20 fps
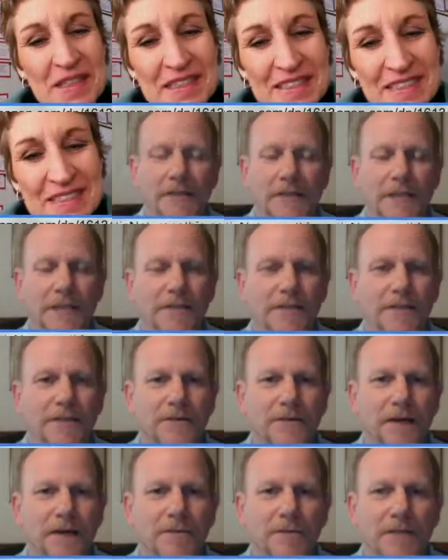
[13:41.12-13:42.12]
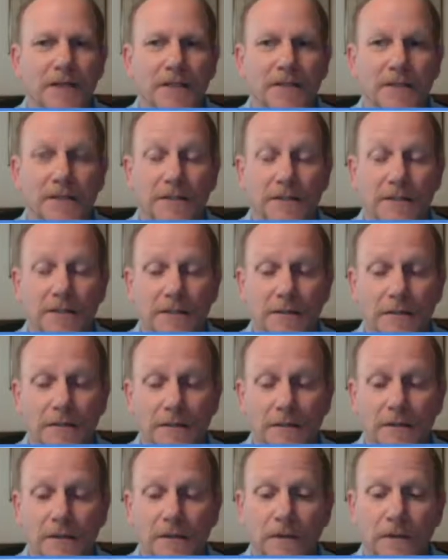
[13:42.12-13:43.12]
Well, that's a great message, and
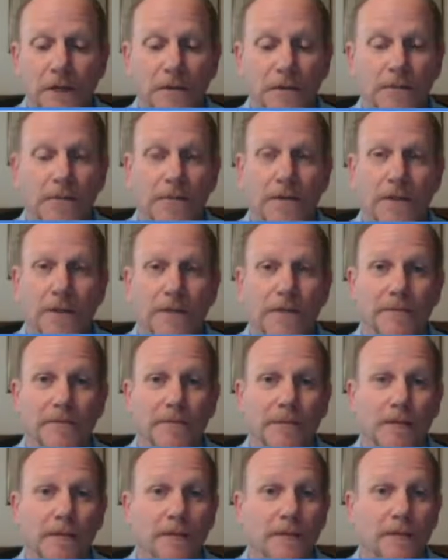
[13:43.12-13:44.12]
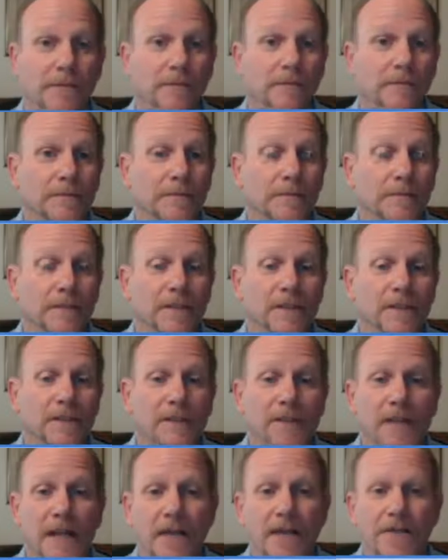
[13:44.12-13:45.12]
I'm really, really
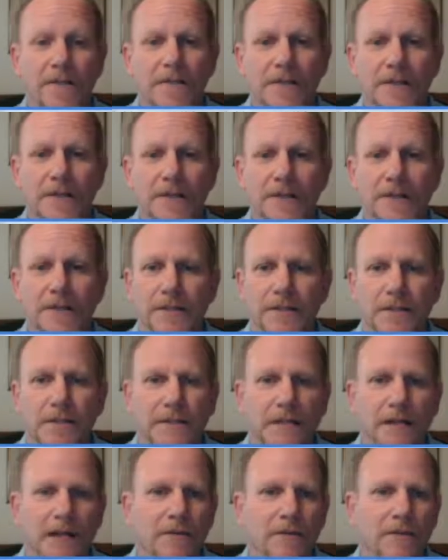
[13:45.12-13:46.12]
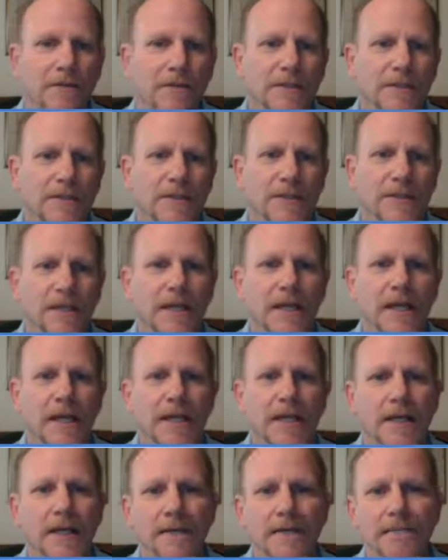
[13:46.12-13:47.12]
pleased to have the pleasure to sit down with you
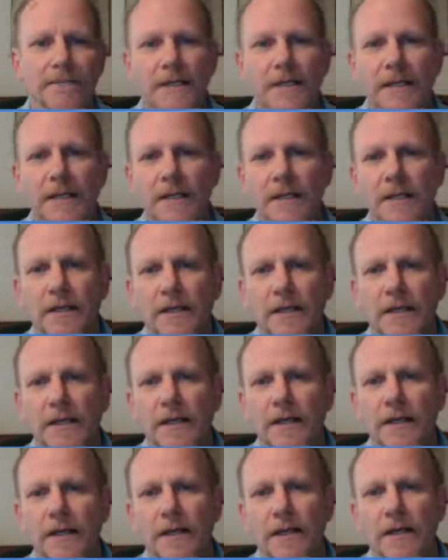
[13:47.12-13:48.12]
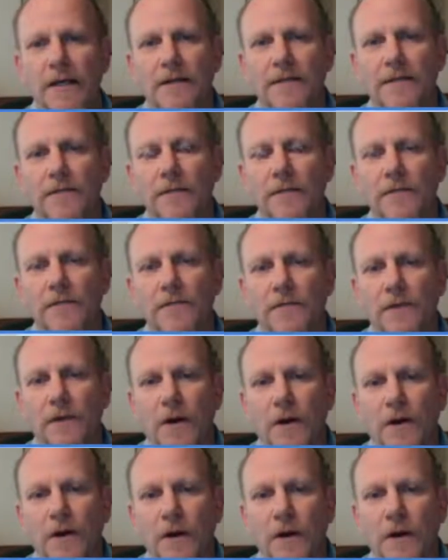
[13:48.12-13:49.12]
today. You know,
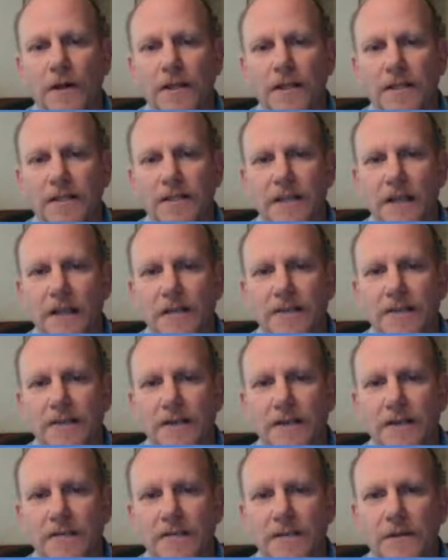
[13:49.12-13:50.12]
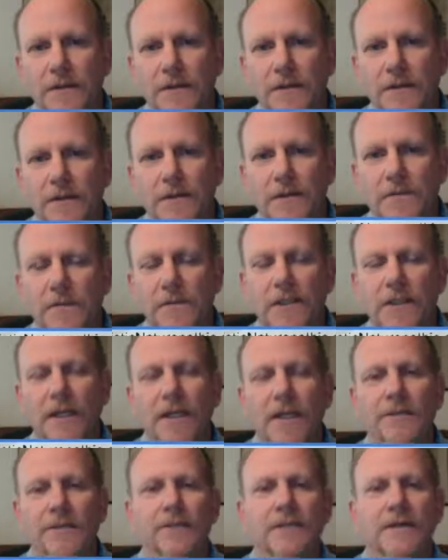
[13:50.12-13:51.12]
for our audience out there, if you would
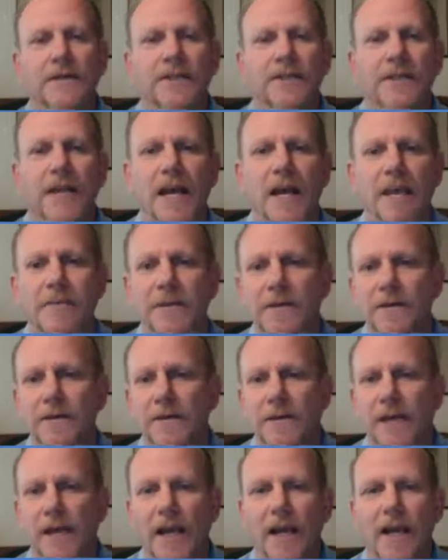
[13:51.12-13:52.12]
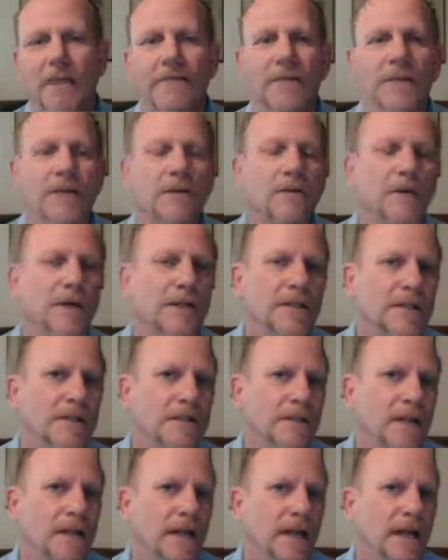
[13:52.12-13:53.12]
like to reach Abby or you have any
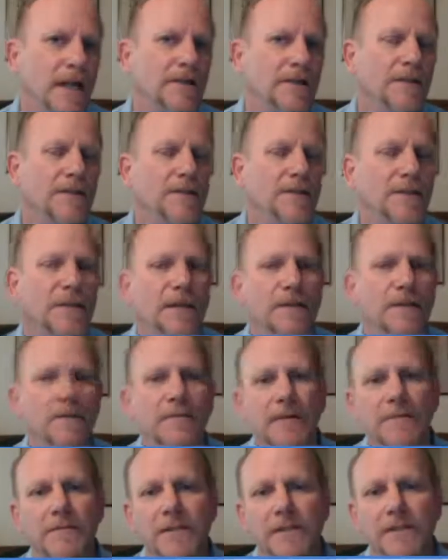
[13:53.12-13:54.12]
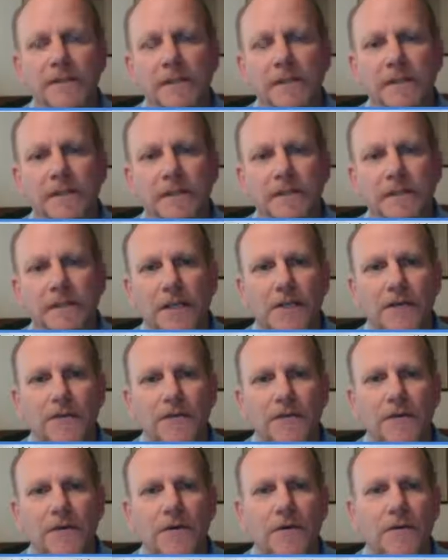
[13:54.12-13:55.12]
questions on how to do that, or maybe get in touch
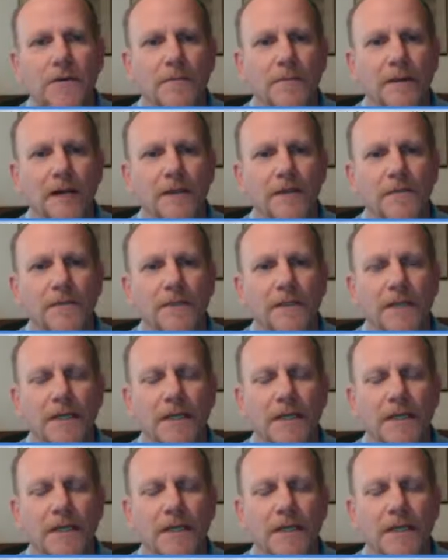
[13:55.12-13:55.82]
with her about